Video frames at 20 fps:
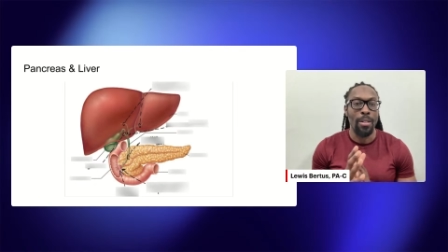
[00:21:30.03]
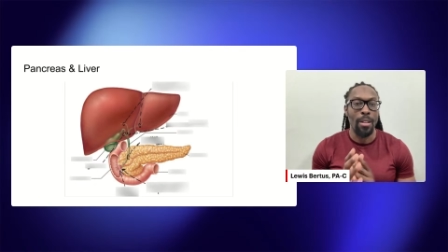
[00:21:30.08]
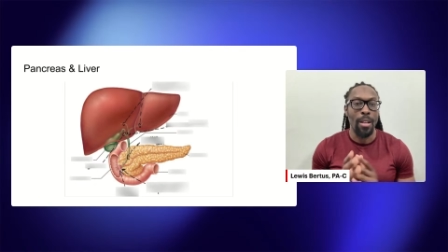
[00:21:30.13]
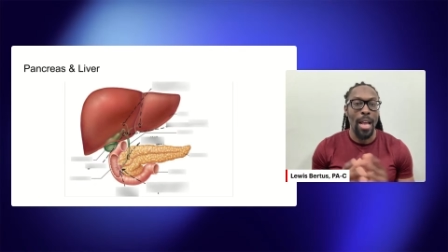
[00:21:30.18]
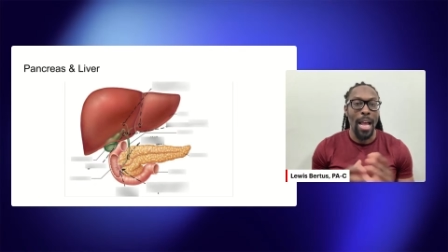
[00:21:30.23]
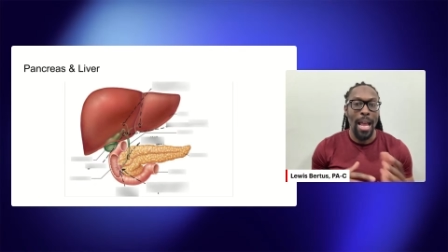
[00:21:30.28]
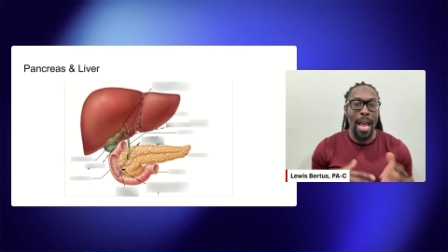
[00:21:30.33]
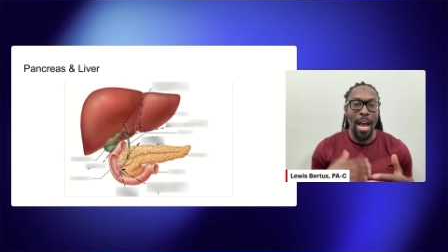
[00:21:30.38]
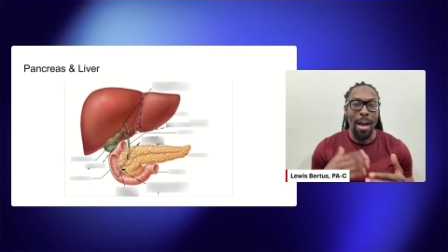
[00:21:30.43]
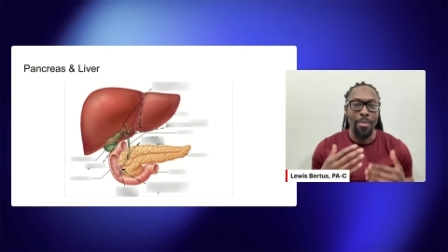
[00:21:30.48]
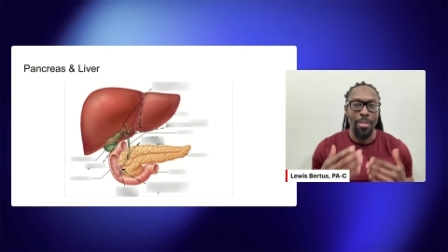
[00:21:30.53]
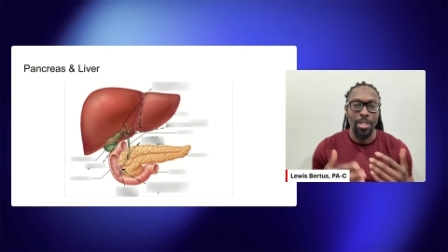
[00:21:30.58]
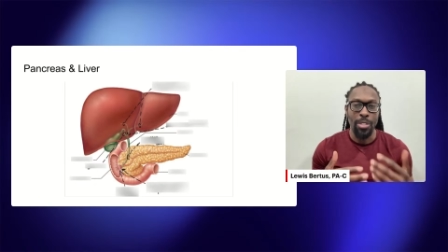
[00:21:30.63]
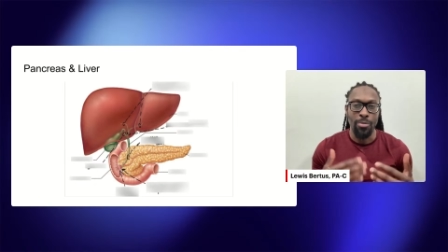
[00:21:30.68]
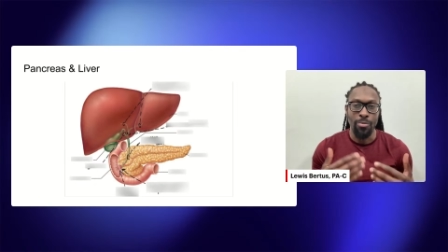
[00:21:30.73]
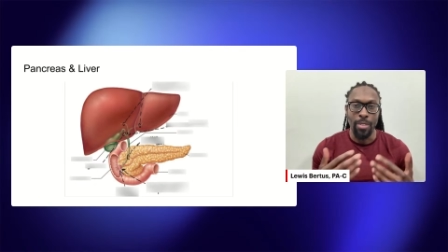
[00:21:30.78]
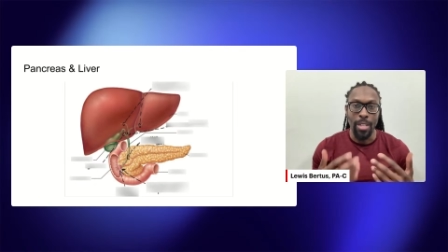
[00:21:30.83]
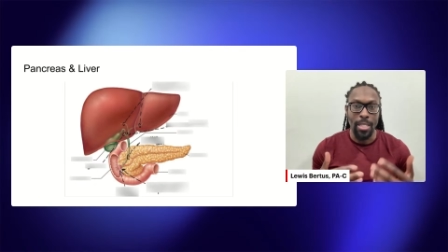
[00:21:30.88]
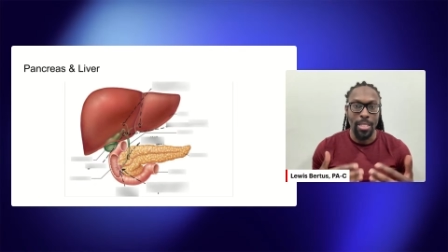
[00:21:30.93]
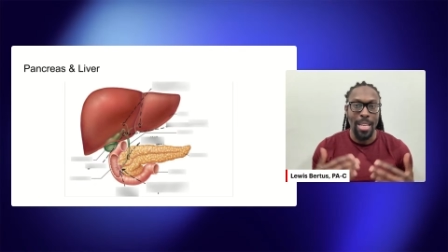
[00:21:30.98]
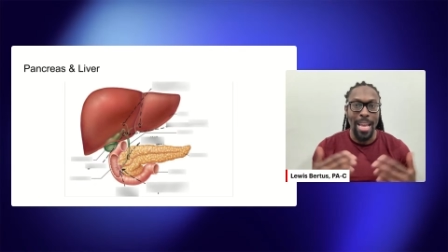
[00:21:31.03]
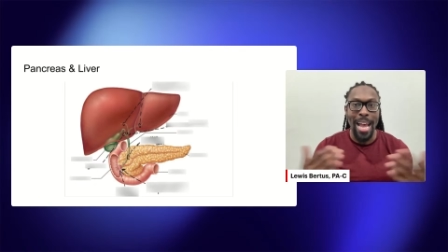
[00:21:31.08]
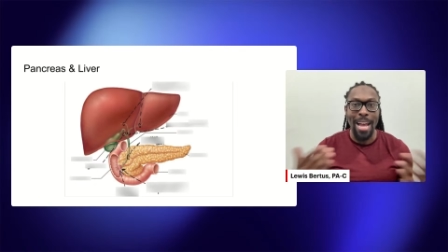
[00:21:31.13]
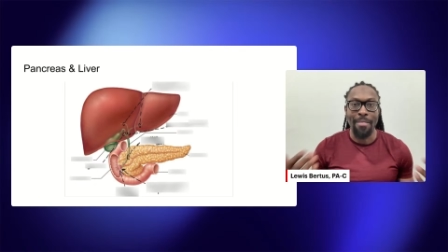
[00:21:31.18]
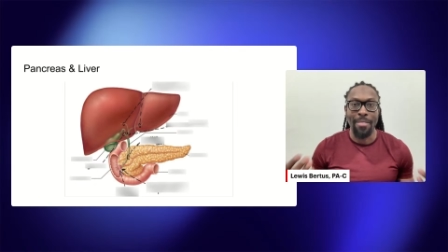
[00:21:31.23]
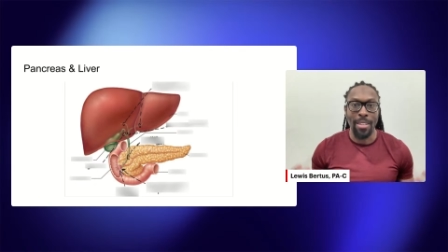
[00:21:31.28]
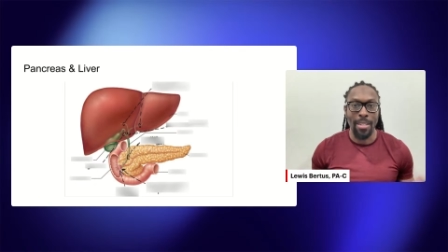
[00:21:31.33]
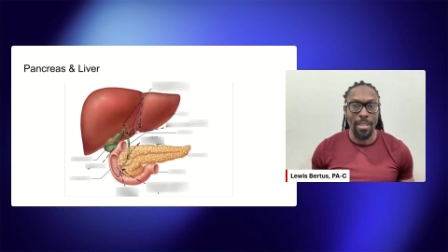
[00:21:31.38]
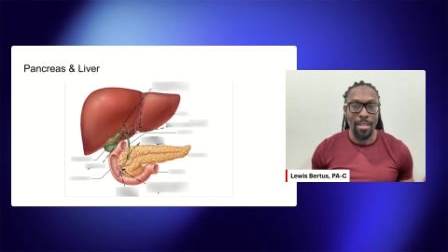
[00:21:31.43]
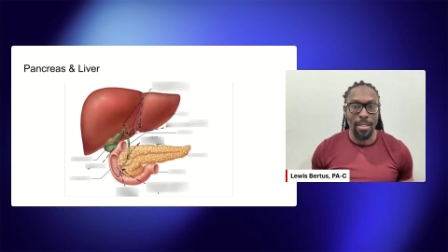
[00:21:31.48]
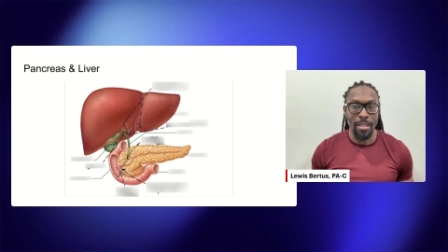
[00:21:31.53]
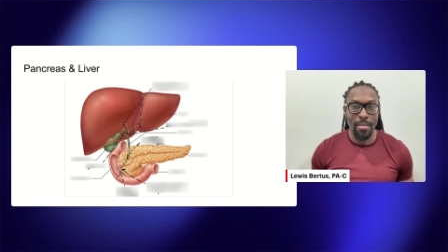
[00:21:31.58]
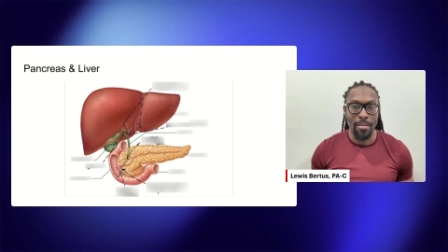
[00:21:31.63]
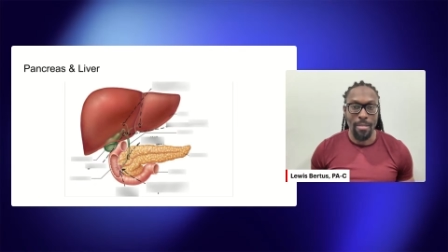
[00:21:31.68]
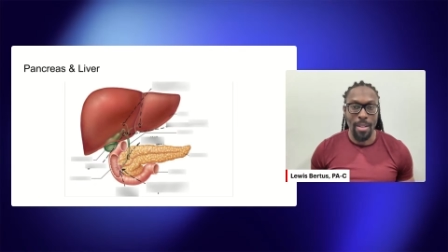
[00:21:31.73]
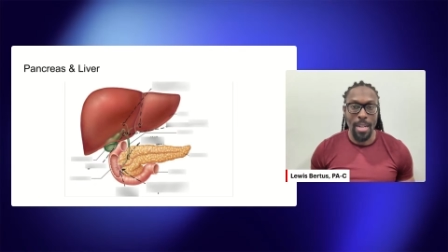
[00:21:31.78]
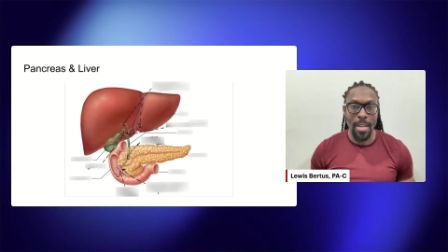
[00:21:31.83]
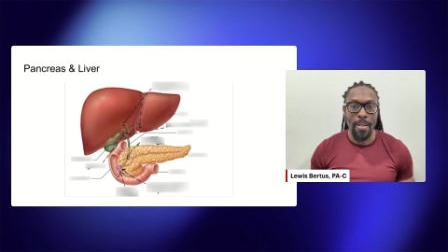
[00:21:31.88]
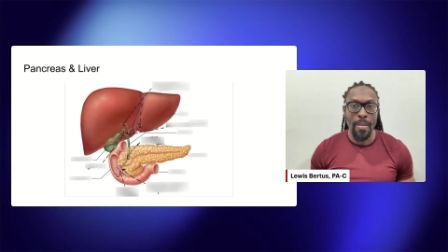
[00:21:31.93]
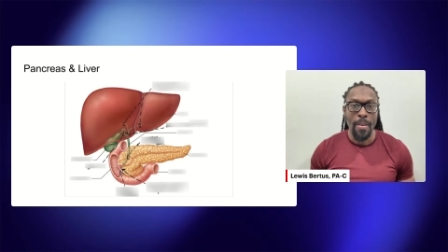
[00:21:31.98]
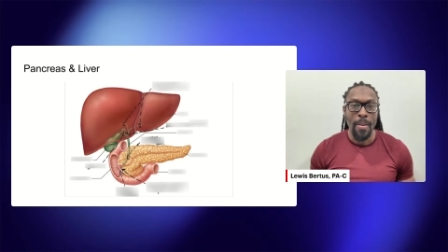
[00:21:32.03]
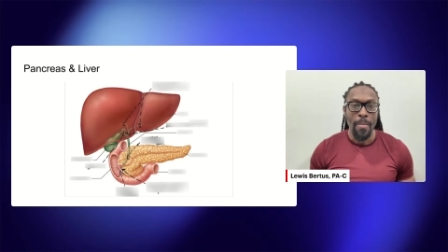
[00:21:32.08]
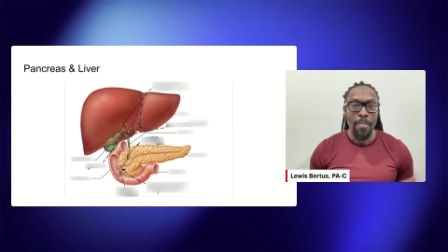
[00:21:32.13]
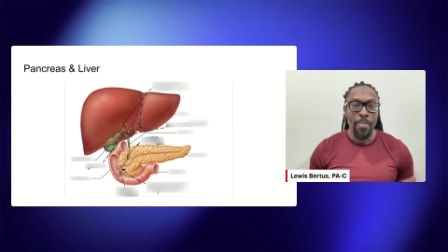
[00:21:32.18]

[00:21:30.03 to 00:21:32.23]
how this wreaks havoc, right?